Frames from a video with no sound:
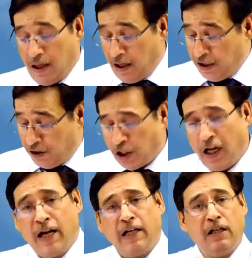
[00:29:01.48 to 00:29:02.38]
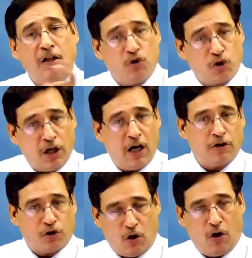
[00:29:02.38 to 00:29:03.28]
entirely in
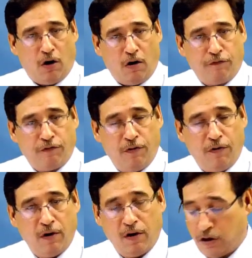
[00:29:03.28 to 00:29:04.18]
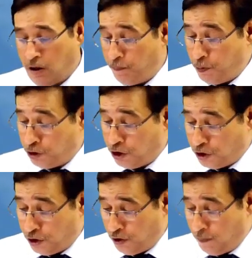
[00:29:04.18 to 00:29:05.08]
charge of
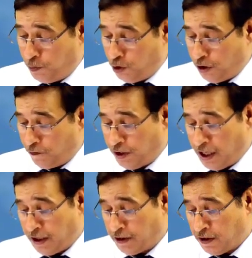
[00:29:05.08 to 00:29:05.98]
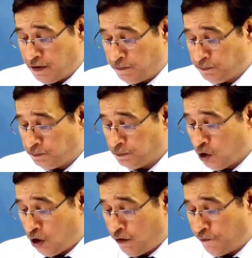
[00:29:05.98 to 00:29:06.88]
composition of board of director
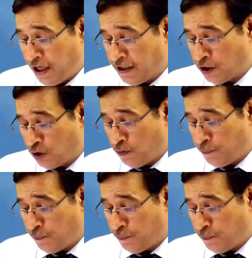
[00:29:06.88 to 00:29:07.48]
of S2.